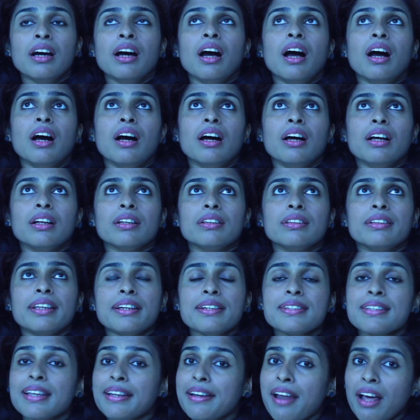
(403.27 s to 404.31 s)
There
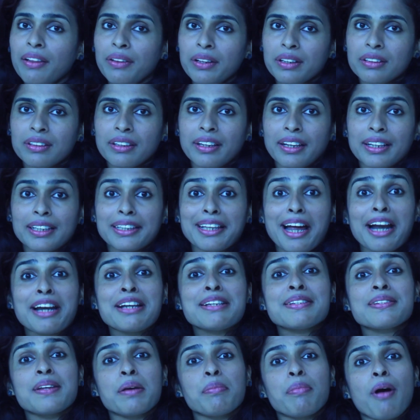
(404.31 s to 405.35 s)
is another thing that
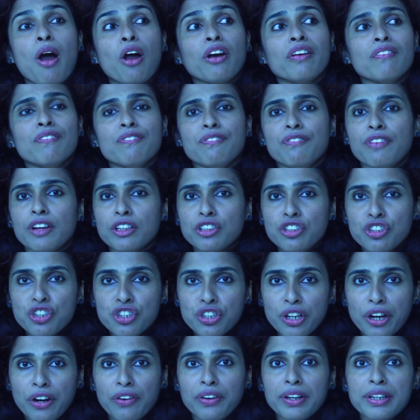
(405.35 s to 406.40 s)
is about
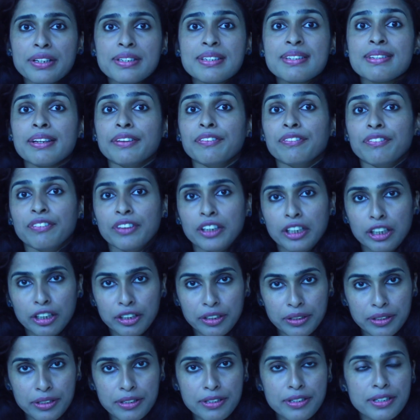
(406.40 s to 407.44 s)
vegetarians and
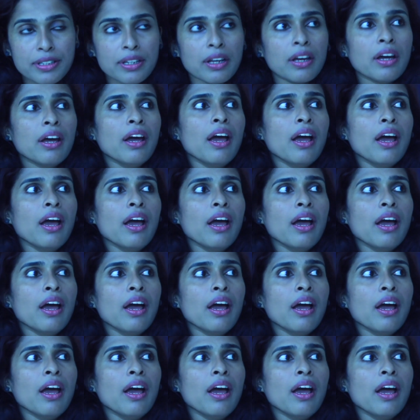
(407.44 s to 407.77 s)
vegans